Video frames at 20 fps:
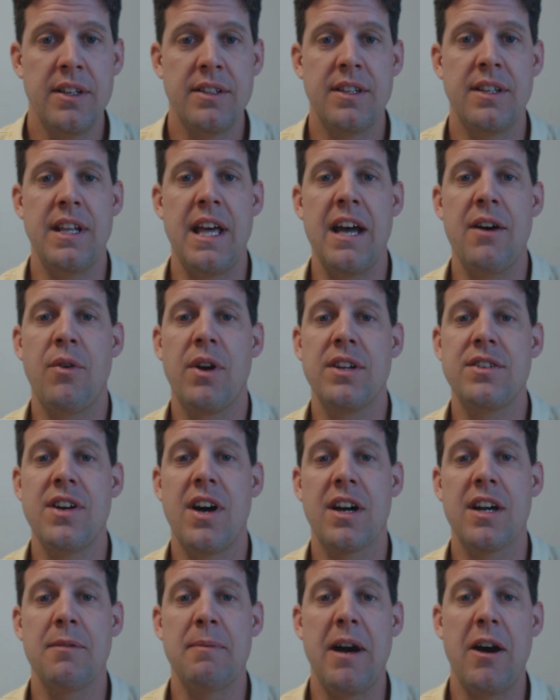Today I want to
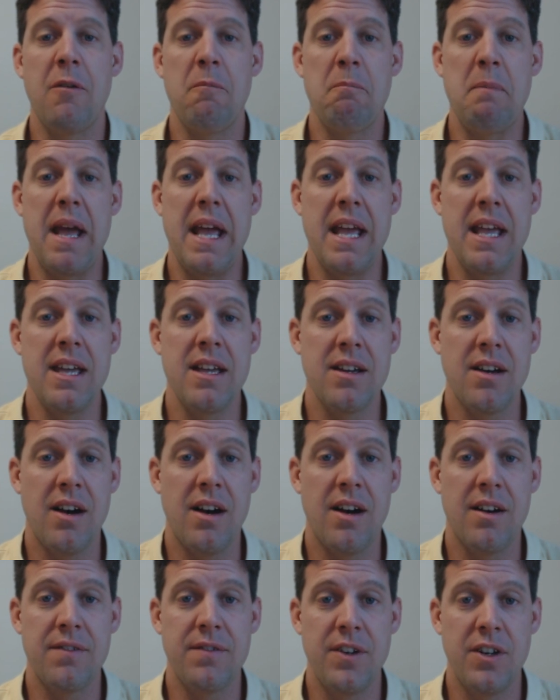talk about paying
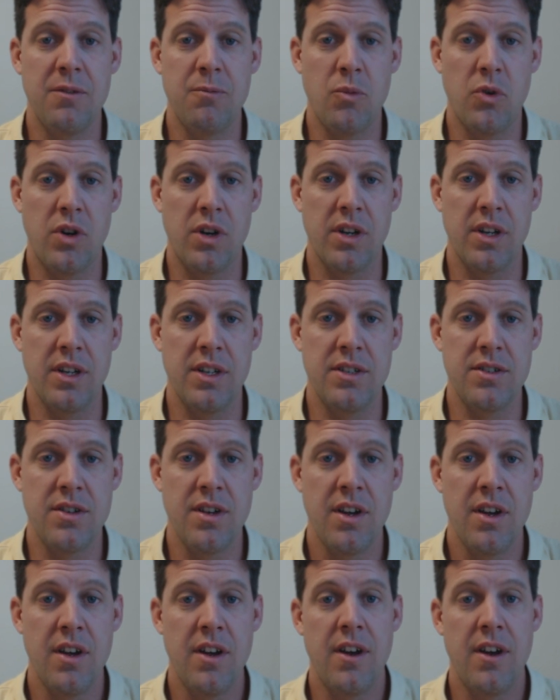off your mortgage